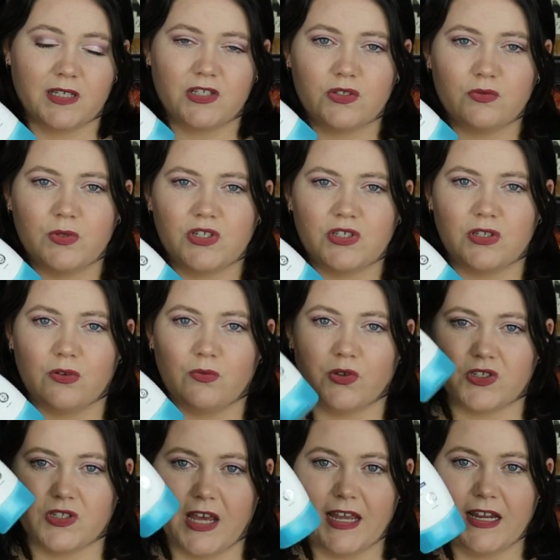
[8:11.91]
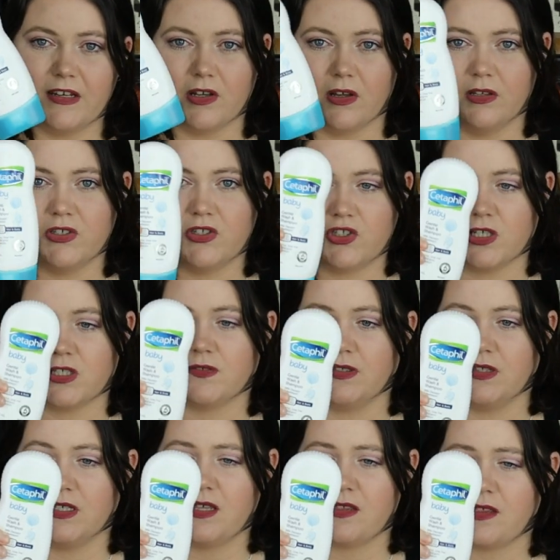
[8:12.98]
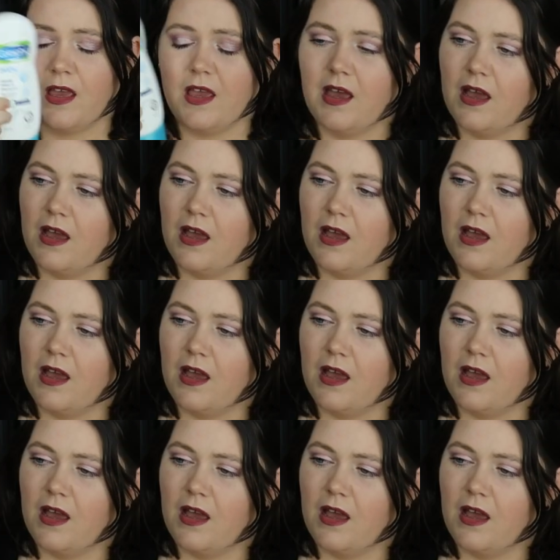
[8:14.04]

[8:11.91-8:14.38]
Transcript: I just wish that it wasn't $8 just for this.